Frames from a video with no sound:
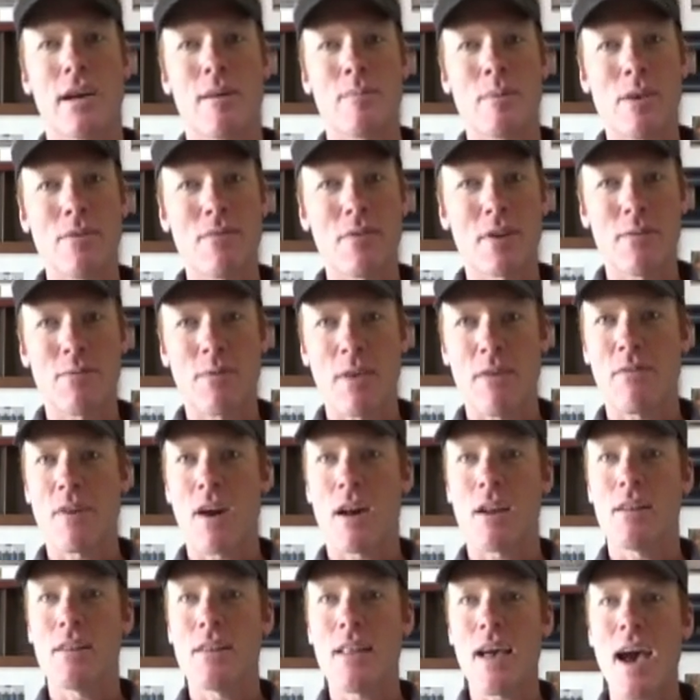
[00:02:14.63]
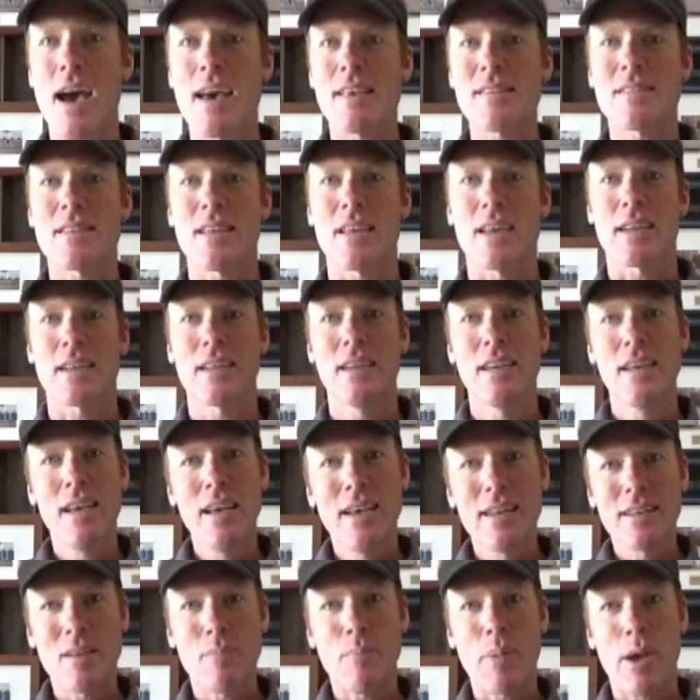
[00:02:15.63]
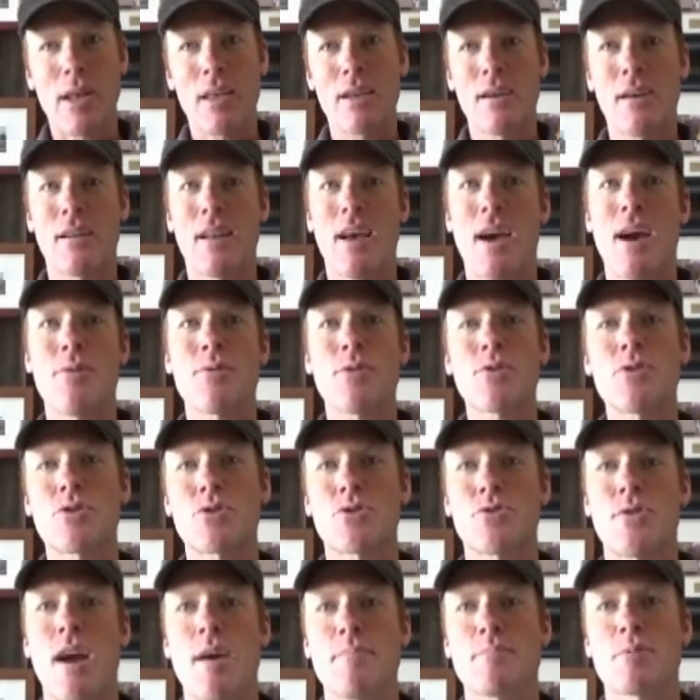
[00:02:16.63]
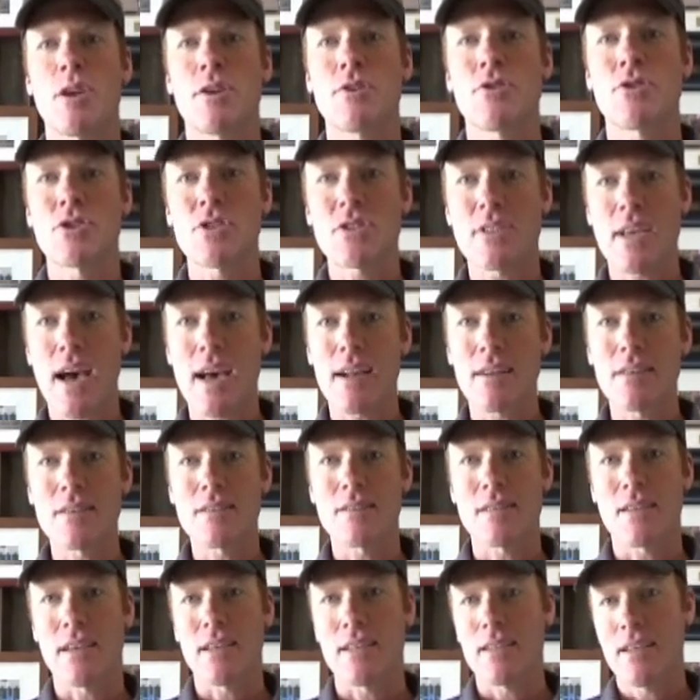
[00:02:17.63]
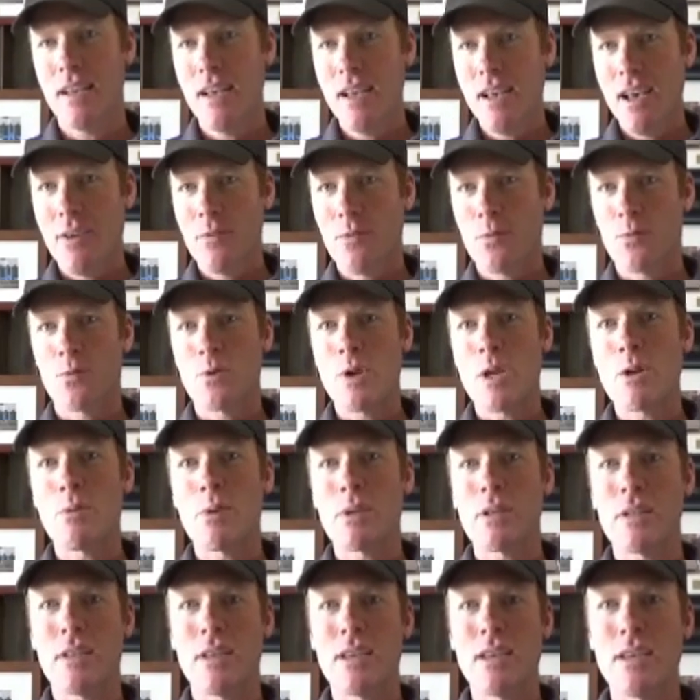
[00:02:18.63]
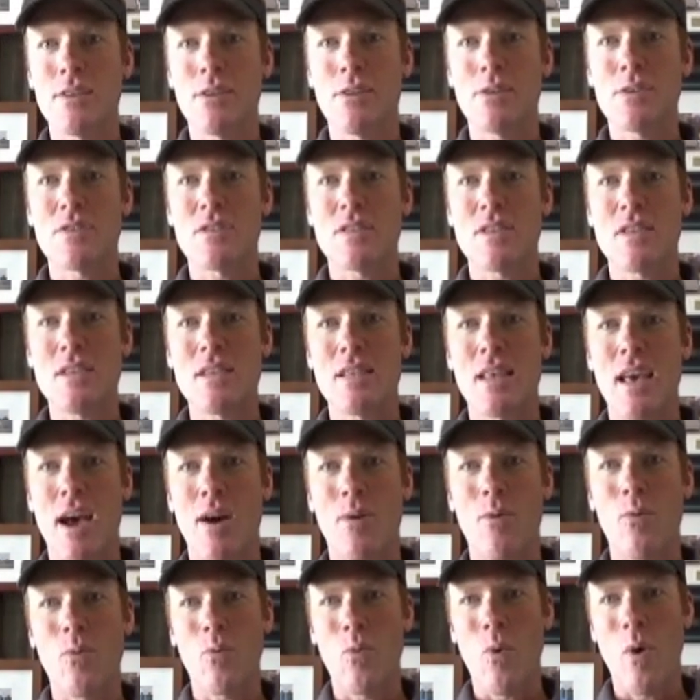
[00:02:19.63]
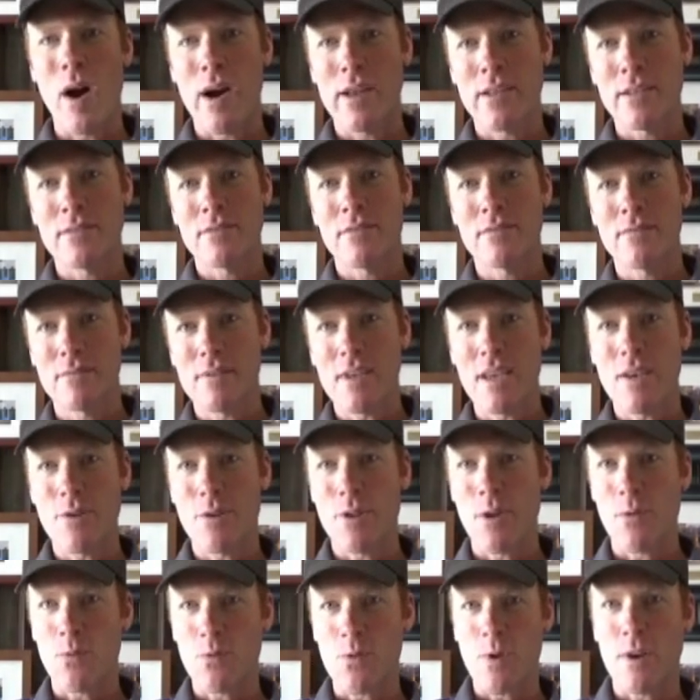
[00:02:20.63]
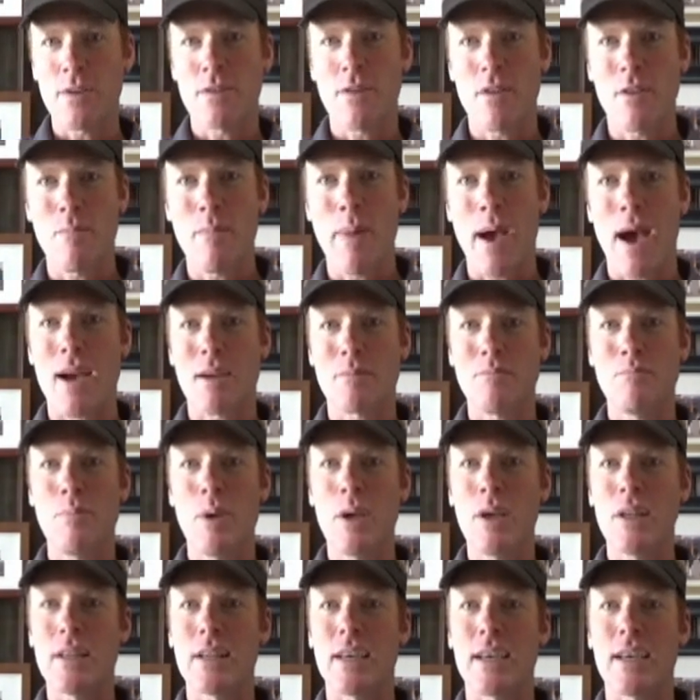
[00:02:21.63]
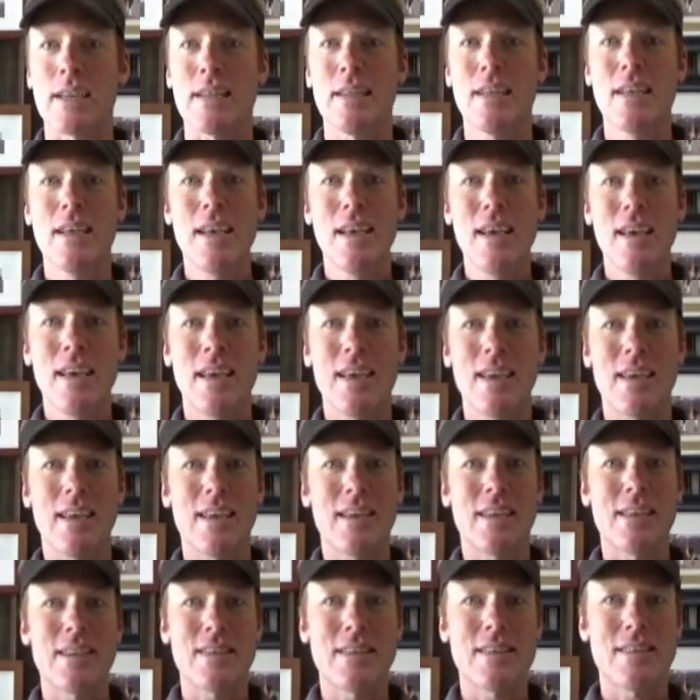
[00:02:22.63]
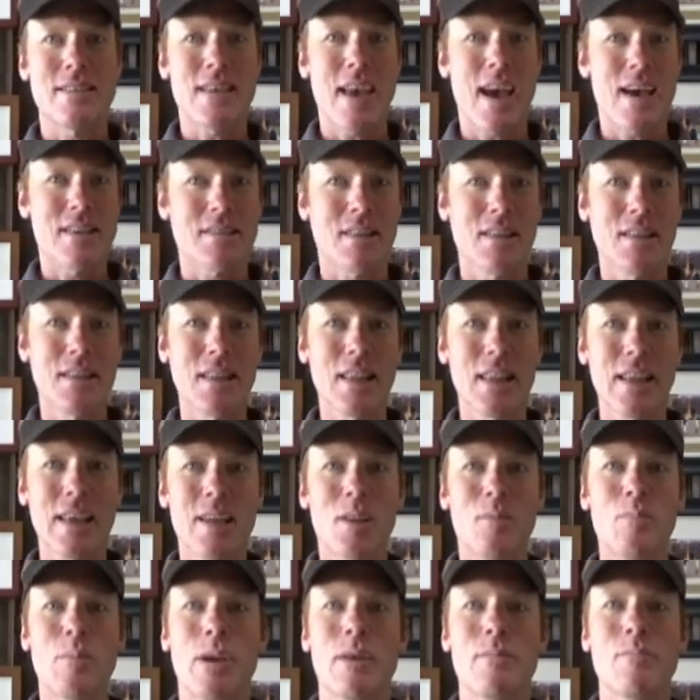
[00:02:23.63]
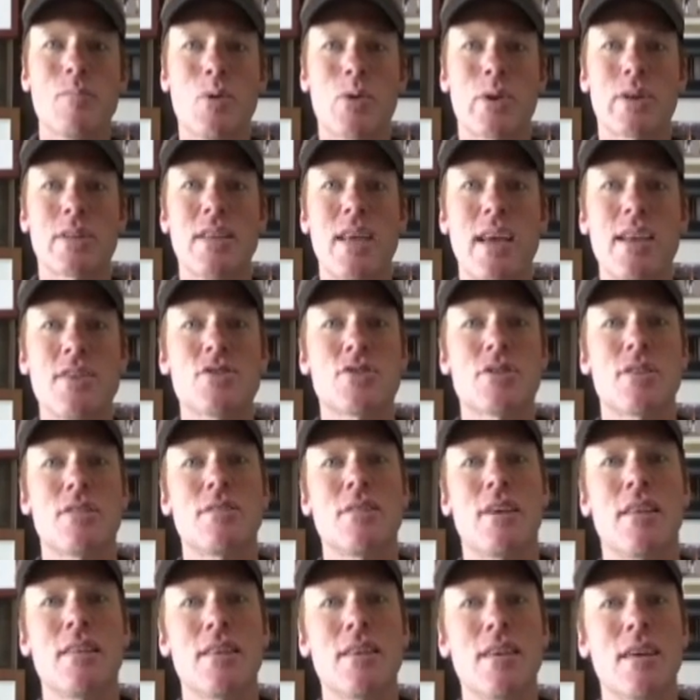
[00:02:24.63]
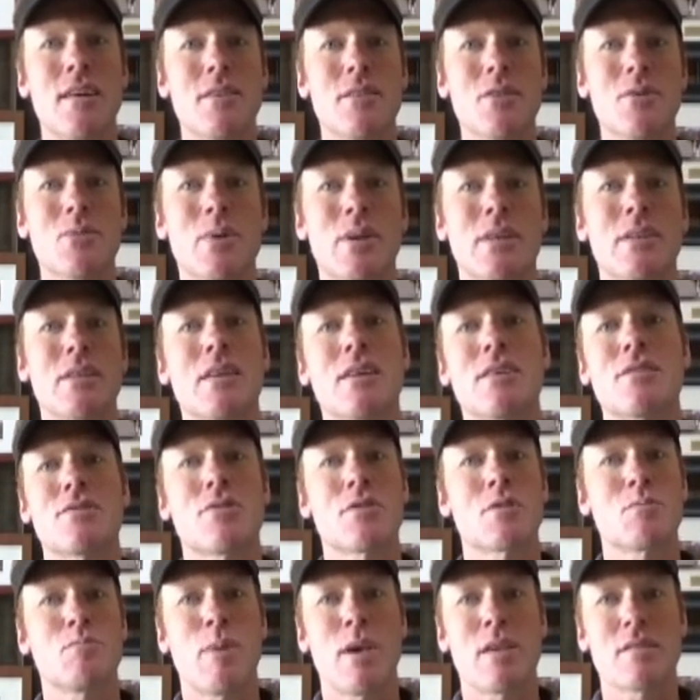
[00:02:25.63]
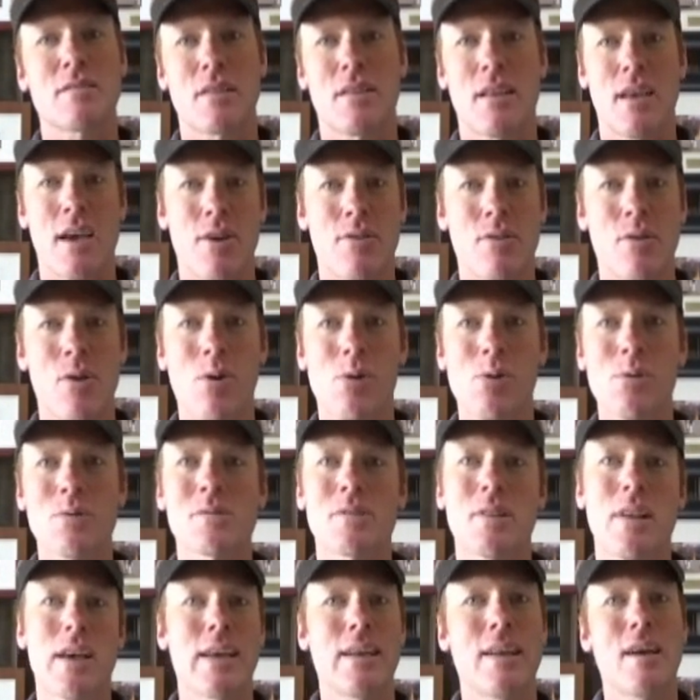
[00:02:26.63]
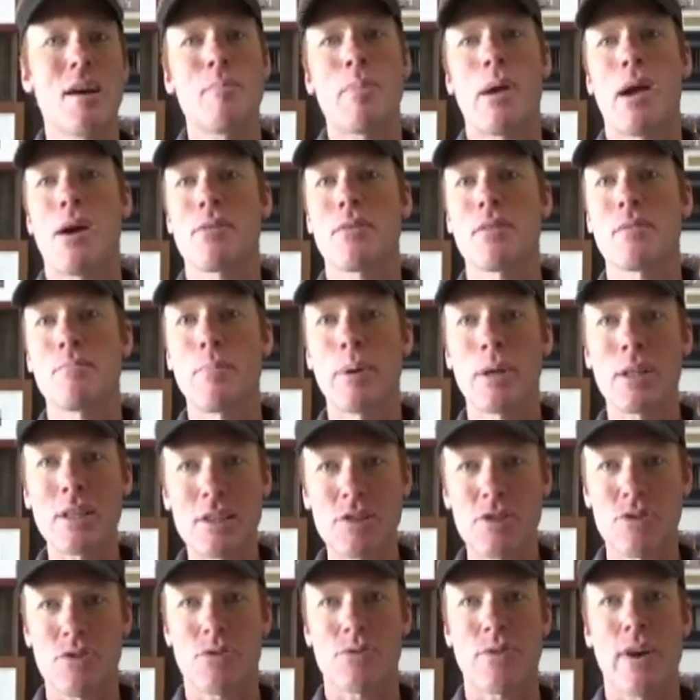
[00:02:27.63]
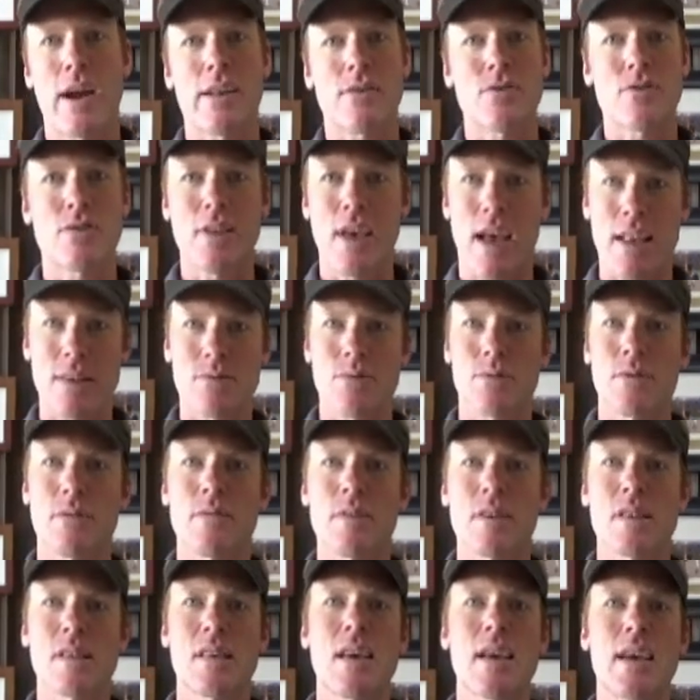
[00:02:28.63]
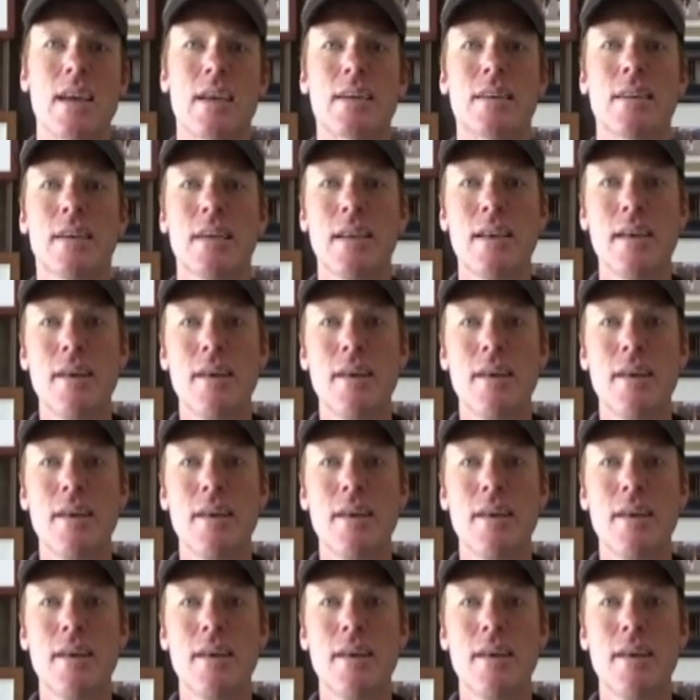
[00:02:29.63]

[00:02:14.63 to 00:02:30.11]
even if they've got elastic, depending on how the straps on your saddle sit, frequently you'll see that one, either the front or the back billet, has a little bit more tension than the other one does, just based on how the holes line up, how the billets stretch, that sort of a thing.